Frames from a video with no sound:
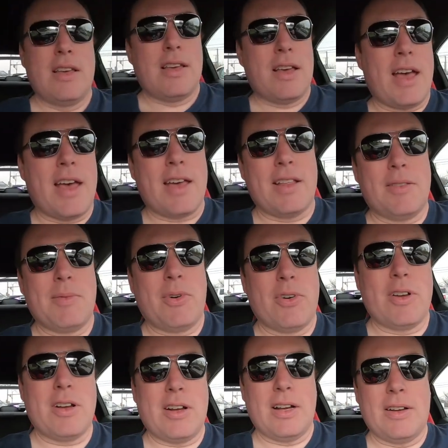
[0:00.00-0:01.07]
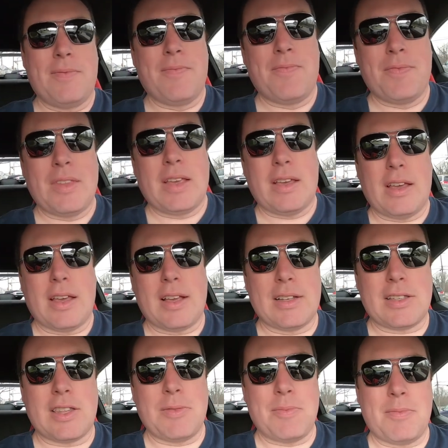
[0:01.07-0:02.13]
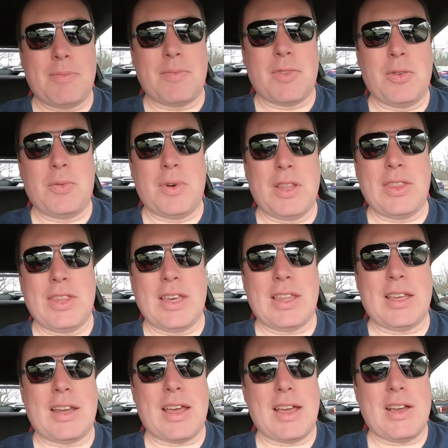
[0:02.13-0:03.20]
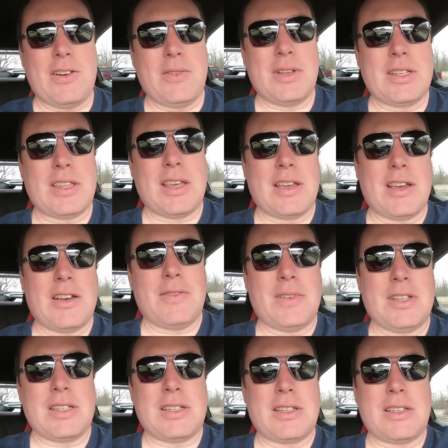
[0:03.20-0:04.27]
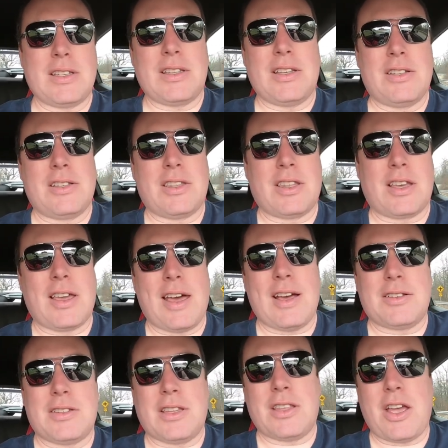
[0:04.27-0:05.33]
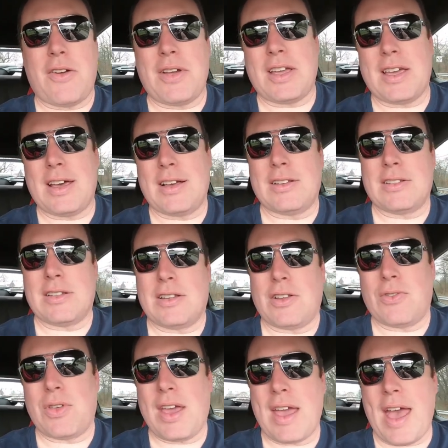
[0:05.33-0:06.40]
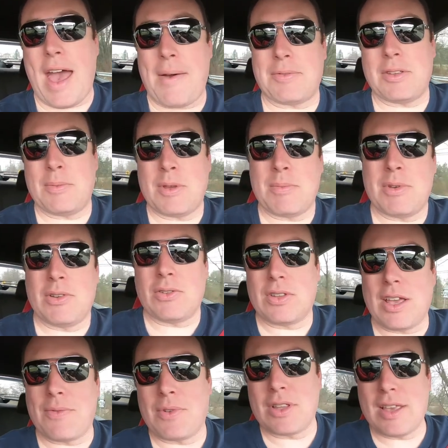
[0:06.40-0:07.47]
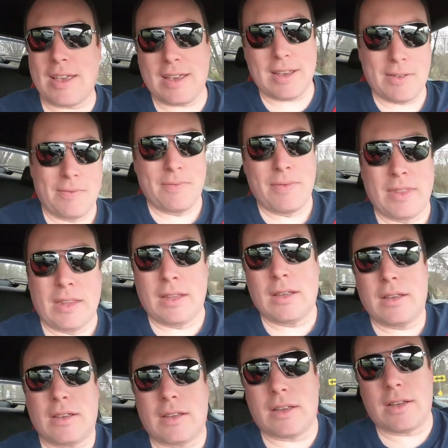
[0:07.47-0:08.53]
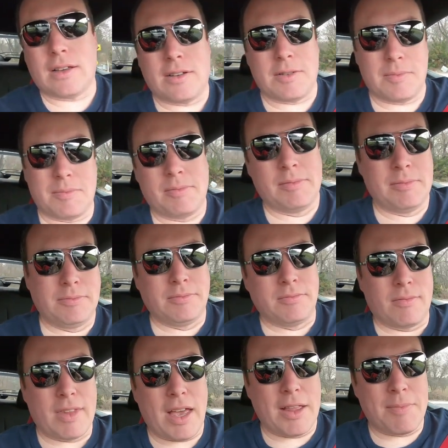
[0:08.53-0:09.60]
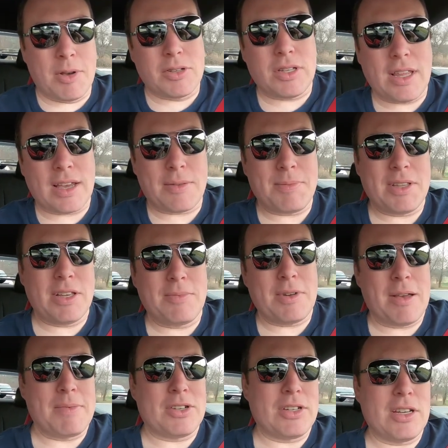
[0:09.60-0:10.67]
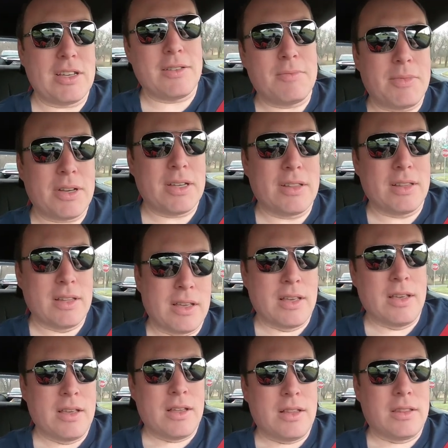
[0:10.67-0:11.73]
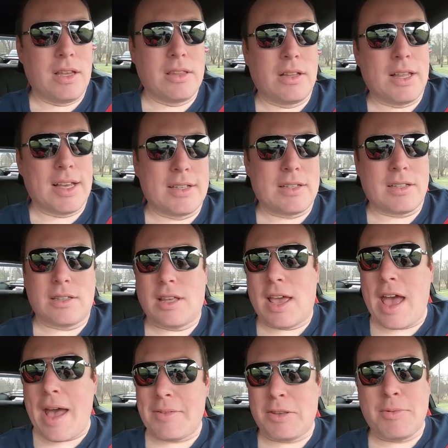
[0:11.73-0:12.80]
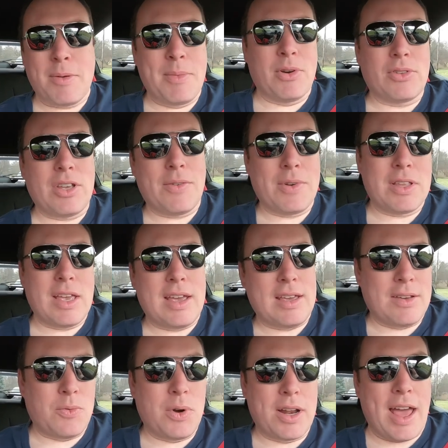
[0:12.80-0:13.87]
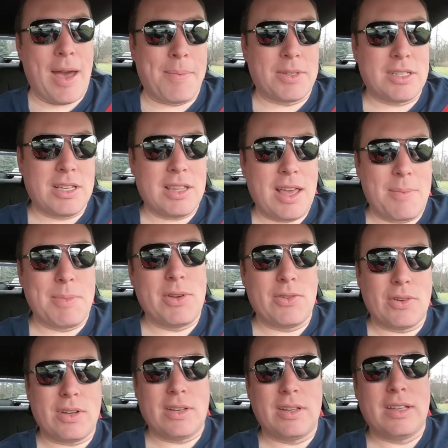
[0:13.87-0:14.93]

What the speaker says: And more, I guess the one thing that I always think of is the cows, the dairy cows. You know, they have to be milked every day. And most of that can be done by machine, but nonetheless, they have to be milked every day. What happens to that milk?